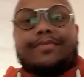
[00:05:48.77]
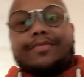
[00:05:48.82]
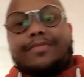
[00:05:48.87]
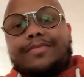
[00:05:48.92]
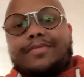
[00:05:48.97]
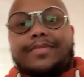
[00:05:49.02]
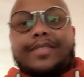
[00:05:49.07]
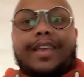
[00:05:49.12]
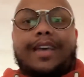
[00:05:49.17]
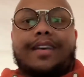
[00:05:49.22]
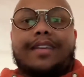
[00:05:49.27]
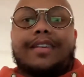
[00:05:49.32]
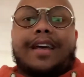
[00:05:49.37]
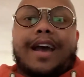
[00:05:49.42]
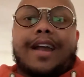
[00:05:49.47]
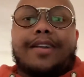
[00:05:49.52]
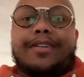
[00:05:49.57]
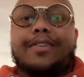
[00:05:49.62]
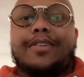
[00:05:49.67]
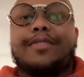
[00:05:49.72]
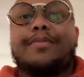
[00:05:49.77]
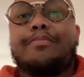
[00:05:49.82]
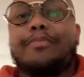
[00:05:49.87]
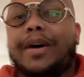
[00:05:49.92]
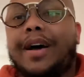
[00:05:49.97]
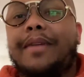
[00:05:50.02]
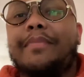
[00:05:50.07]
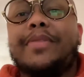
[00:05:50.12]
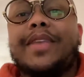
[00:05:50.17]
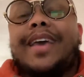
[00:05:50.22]
yeah, I don't know.
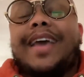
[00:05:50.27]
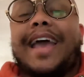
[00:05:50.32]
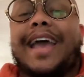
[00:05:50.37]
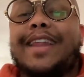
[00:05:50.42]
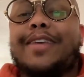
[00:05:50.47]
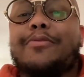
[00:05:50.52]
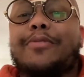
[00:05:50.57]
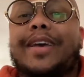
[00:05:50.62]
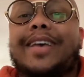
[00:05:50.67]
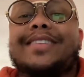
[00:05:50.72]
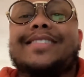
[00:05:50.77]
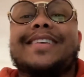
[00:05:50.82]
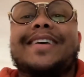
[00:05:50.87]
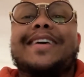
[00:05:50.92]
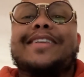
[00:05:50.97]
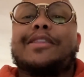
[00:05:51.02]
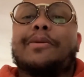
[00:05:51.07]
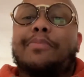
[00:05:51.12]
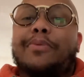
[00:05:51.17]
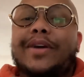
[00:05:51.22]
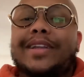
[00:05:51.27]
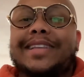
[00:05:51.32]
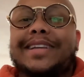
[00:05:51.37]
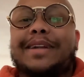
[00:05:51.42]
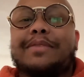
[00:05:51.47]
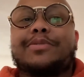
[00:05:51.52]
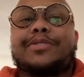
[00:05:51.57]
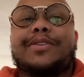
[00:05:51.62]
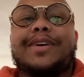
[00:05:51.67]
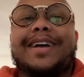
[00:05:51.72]
But anyways, the point that
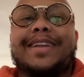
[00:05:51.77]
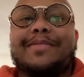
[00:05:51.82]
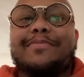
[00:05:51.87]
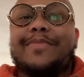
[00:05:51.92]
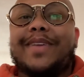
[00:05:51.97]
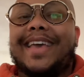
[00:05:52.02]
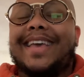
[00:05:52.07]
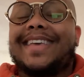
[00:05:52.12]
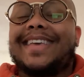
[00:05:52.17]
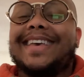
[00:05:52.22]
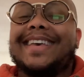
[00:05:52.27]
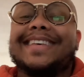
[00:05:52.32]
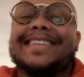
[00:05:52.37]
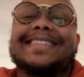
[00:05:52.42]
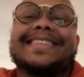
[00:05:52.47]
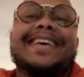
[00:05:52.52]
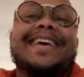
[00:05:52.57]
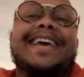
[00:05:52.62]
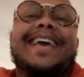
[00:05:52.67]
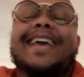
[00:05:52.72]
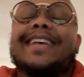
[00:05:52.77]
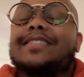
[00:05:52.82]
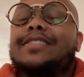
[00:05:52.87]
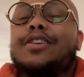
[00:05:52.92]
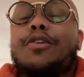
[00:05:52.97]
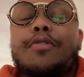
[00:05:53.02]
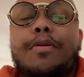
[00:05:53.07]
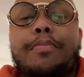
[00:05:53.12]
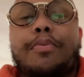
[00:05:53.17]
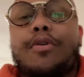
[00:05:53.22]
I'm trying to make is it's
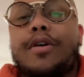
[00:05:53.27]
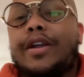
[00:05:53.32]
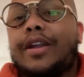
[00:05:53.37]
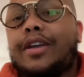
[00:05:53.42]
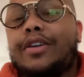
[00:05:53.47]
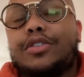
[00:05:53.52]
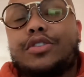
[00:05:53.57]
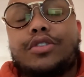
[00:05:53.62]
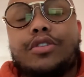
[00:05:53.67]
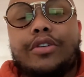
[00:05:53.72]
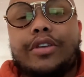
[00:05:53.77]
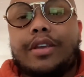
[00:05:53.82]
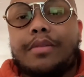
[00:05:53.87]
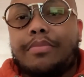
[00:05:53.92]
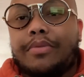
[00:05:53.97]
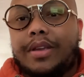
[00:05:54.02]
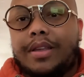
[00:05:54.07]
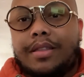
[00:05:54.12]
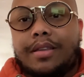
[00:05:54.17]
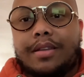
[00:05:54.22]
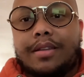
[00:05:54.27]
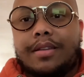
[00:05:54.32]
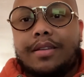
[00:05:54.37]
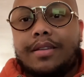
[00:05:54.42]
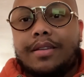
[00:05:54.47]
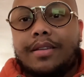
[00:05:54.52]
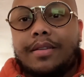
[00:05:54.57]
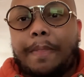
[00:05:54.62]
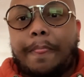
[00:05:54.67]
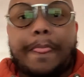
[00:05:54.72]
so important to control your breathing.
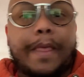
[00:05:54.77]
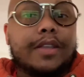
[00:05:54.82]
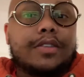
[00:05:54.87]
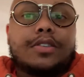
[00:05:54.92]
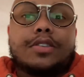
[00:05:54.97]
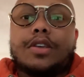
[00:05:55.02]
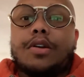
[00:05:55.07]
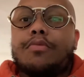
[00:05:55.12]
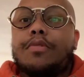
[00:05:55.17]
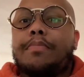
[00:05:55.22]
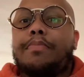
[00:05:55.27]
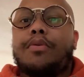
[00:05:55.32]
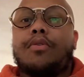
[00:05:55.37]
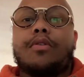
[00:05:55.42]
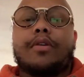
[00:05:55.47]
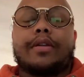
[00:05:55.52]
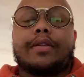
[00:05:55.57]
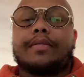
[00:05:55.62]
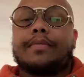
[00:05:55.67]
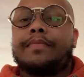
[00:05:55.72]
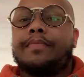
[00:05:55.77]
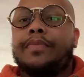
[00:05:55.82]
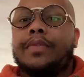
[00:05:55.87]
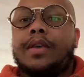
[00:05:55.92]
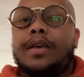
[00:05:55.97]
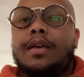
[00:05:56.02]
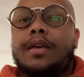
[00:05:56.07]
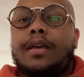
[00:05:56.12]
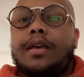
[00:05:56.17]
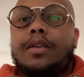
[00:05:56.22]
It's so important.
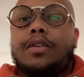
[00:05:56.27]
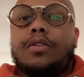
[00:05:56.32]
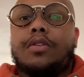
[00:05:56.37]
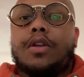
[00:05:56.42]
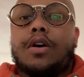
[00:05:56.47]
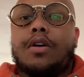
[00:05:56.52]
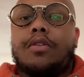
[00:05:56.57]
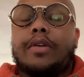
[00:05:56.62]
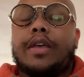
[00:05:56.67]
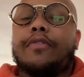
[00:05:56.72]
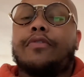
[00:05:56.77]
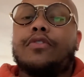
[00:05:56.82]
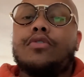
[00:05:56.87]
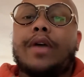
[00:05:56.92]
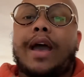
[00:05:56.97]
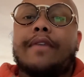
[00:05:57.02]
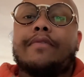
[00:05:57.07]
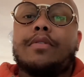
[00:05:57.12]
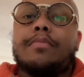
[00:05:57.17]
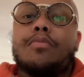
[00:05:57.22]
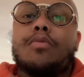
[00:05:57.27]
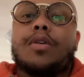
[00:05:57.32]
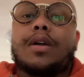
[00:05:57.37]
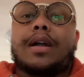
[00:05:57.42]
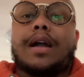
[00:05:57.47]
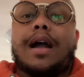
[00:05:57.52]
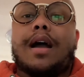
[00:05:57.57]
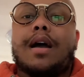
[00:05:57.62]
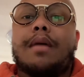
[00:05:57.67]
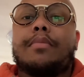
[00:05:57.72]
You know, if you have a more
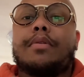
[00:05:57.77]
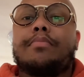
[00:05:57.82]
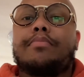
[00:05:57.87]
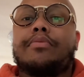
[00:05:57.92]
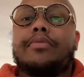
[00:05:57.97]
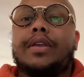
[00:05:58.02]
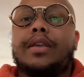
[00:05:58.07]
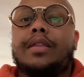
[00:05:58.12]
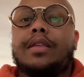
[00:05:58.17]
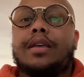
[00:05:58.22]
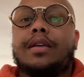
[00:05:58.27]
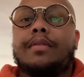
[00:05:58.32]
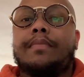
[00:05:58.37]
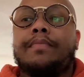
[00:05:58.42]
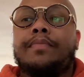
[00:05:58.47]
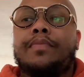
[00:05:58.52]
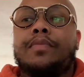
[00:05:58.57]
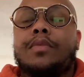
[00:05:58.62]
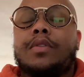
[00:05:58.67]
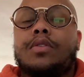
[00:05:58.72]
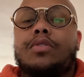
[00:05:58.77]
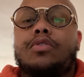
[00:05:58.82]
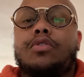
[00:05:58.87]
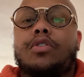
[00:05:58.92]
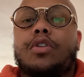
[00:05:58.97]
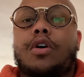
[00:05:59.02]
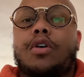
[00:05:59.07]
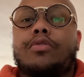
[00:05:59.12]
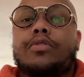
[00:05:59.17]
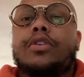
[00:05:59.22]
calmer breathing, you
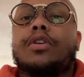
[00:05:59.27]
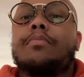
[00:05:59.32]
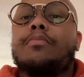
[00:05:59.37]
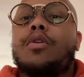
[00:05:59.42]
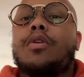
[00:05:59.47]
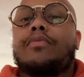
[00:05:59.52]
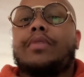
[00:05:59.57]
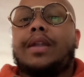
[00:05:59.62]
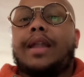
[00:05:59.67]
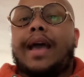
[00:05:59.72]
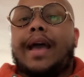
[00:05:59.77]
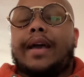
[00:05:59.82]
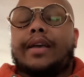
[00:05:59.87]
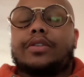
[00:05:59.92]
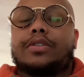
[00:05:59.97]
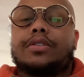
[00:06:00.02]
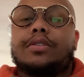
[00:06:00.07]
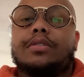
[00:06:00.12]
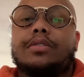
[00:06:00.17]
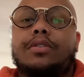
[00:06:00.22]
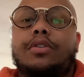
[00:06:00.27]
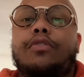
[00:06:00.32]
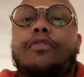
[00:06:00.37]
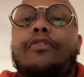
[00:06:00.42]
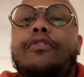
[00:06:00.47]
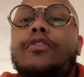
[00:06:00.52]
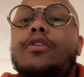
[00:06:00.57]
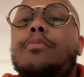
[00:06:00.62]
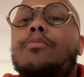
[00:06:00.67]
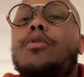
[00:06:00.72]
know, you're more relaxed. You
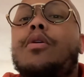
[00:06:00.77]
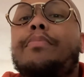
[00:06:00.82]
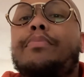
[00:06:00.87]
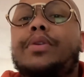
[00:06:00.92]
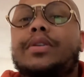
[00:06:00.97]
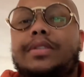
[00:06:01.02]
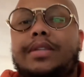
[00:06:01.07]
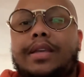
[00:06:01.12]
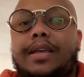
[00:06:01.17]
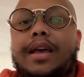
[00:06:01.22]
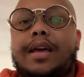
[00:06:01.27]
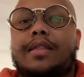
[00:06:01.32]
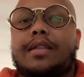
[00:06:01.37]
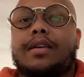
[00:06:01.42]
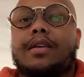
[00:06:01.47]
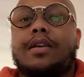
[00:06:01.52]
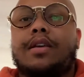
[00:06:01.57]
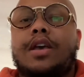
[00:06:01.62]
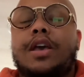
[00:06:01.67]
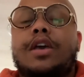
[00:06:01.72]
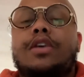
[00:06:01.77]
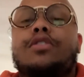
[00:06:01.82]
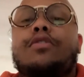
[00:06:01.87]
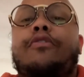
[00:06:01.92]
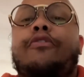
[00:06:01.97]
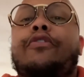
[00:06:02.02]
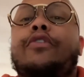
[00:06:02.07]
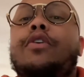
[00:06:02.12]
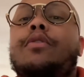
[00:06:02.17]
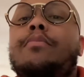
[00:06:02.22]
feel more put together. You
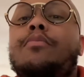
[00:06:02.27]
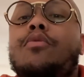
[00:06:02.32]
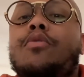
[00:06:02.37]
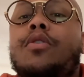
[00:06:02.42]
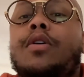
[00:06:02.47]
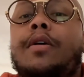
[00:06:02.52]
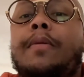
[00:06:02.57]
feel more